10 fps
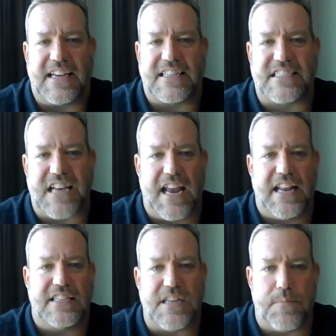
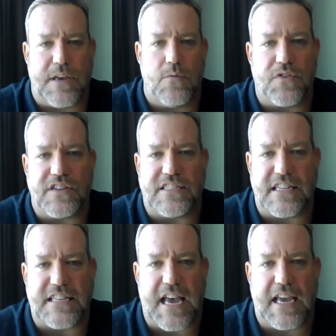Excited to be with you
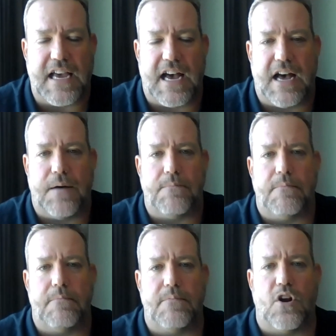today.
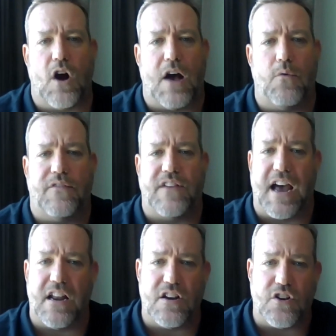We've
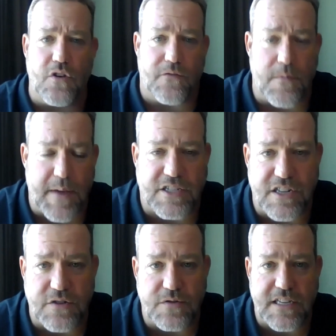got new
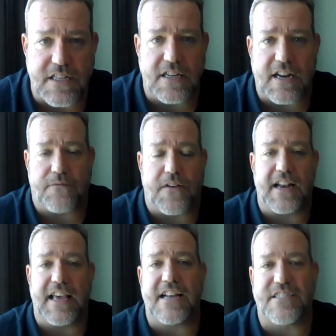information in New Zealand. I
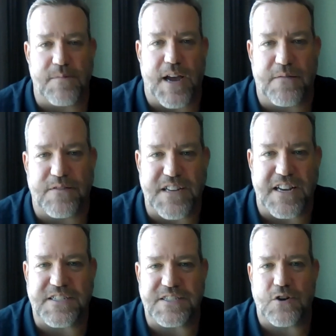finally had some
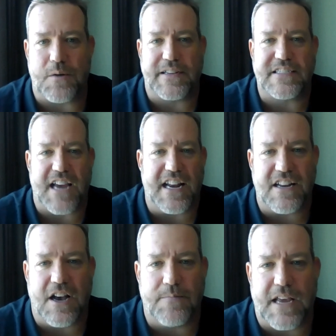conversation, so I'm excited
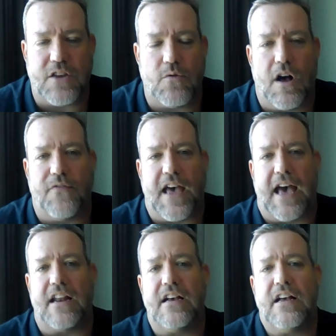to update you on that.